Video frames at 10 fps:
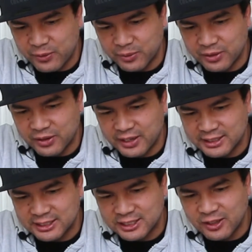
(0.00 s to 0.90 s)
felt
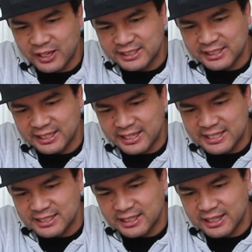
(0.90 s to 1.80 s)
nice. Slicing
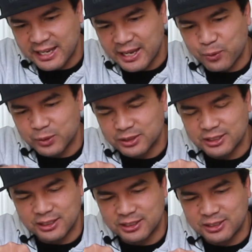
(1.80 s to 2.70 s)
into that was
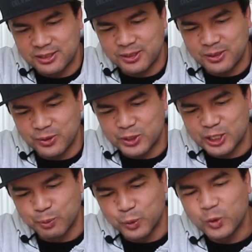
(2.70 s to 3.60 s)
just so
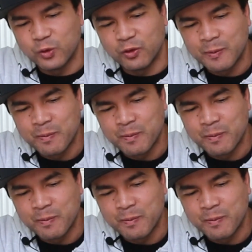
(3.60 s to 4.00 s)
smooth.